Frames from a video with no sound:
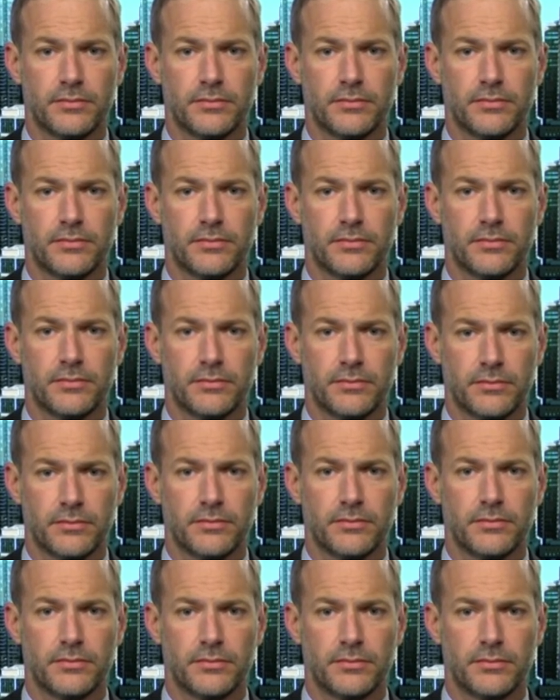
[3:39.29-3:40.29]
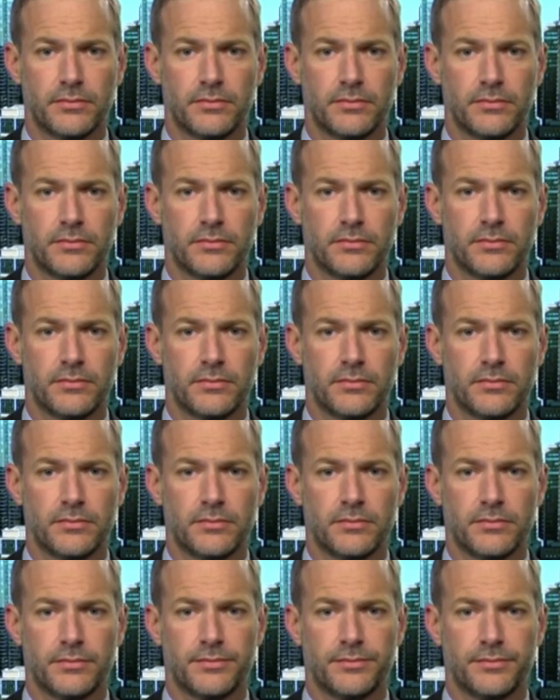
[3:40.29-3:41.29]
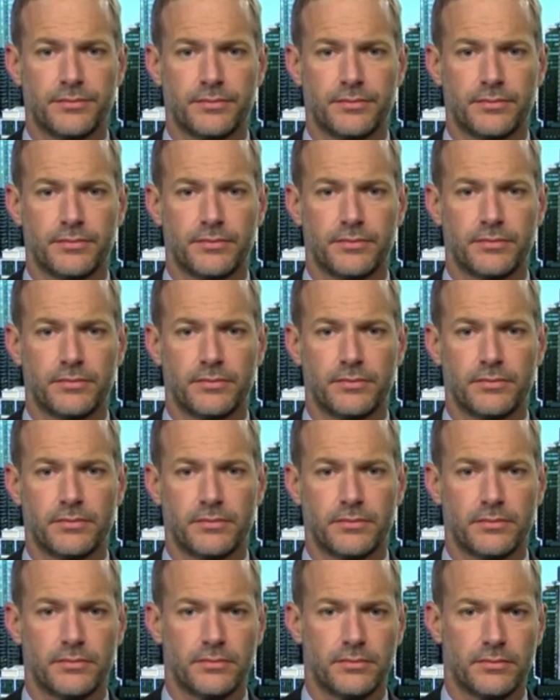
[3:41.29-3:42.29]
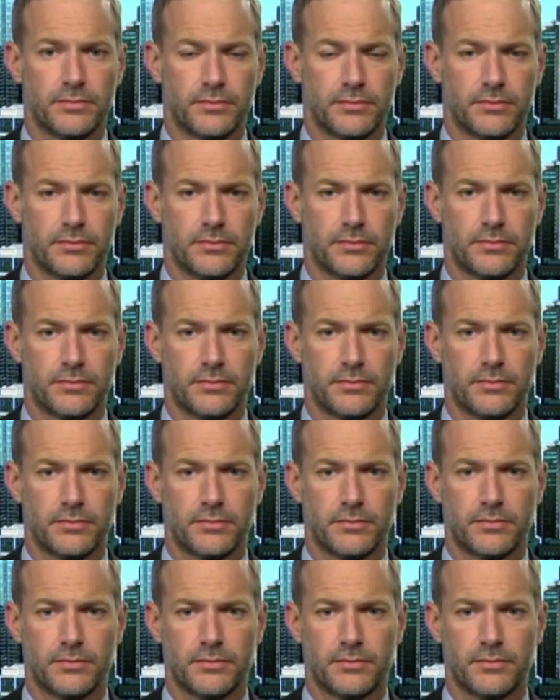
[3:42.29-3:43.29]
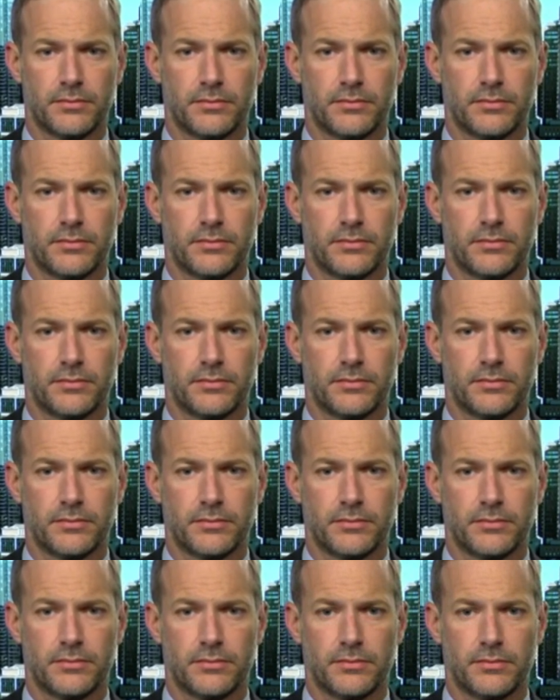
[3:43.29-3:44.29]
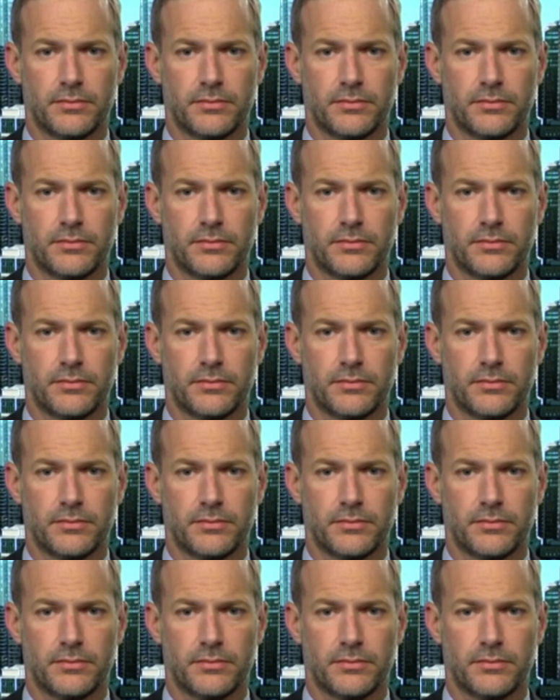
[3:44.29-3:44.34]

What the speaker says: No words are spoken by the person on screen.